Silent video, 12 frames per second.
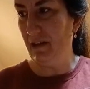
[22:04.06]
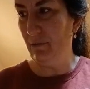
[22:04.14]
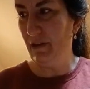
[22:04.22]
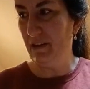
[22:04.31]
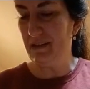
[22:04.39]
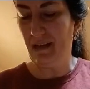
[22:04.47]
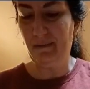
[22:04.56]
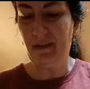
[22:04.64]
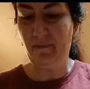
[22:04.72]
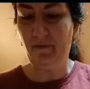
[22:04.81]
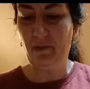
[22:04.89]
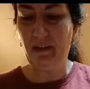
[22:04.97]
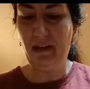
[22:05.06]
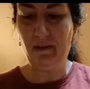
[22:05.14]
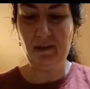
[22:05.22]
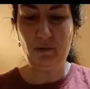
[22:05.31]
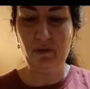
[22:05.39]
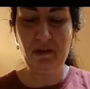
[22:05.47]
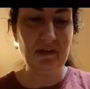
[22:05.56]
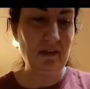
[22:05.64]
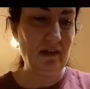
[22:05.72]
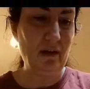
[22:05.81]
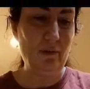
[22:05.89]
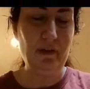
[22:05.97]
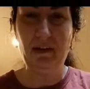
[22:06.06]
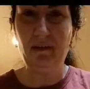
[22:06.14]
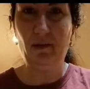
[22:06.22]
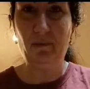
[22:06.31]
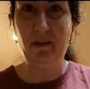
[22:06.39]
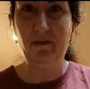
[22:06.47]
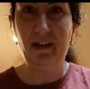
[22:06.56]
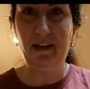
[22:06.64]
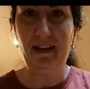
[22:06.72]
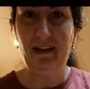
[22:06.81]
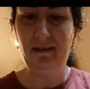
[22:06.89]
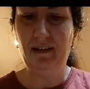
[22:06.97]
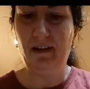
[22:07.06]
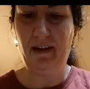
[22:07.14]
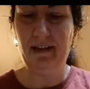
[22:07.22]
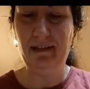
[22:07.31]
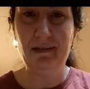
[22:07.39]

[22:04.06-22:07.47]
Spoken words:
want to save some for later, so we're just going to go with a little bit right now. All right.